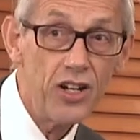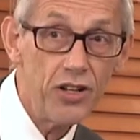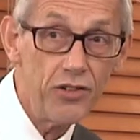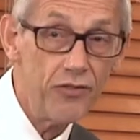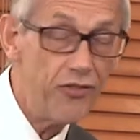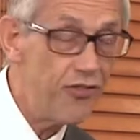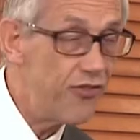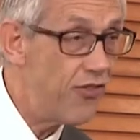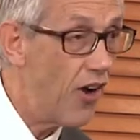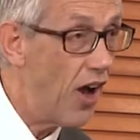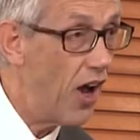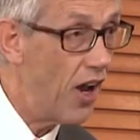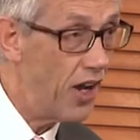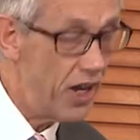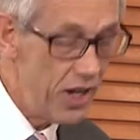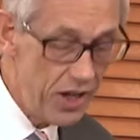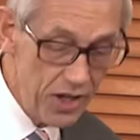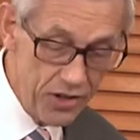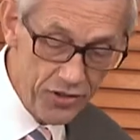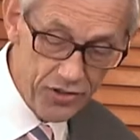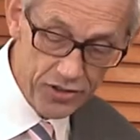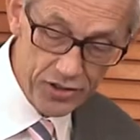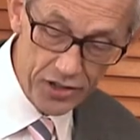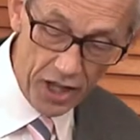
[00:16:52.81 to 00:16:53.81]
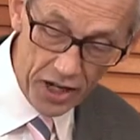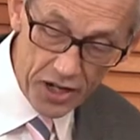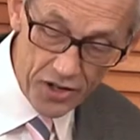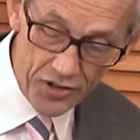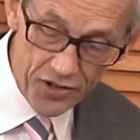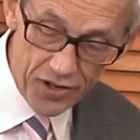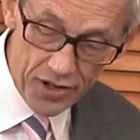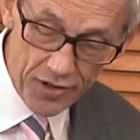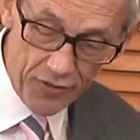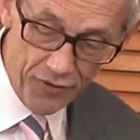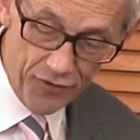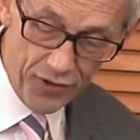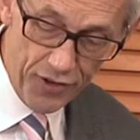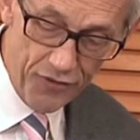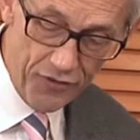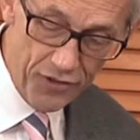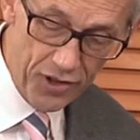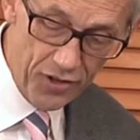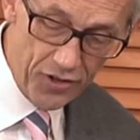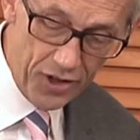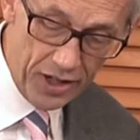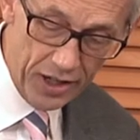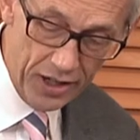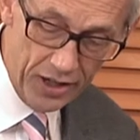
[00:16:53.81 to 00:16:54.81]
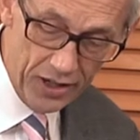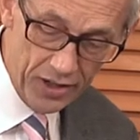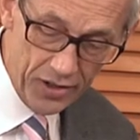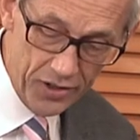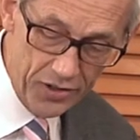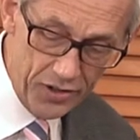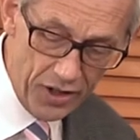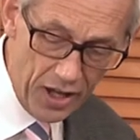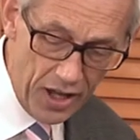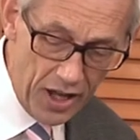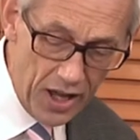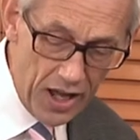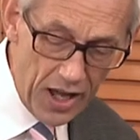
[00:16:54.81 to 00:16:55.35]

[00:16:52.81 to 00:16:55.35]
confined 1950s England,